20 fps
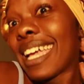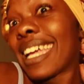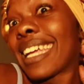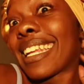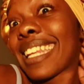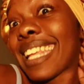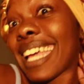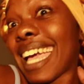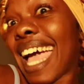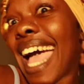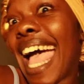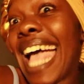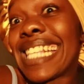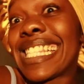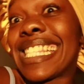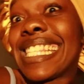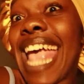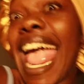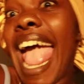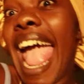In
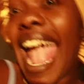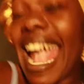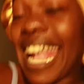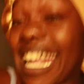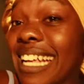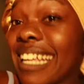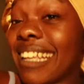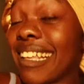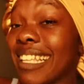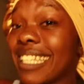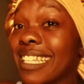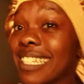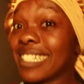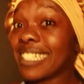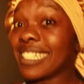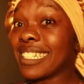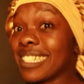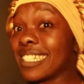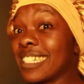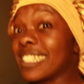Gauteng,
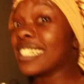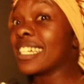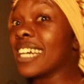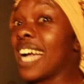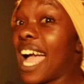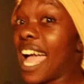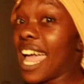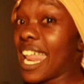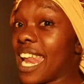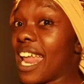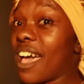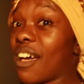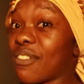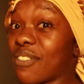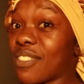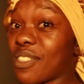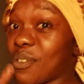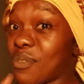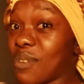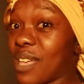I
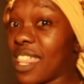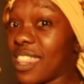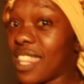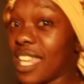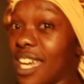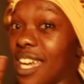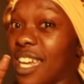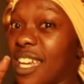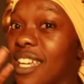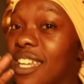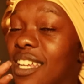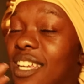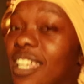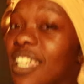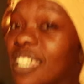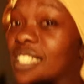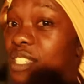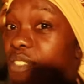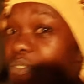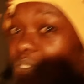love the weather.
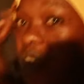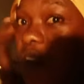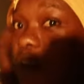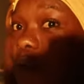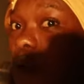It's very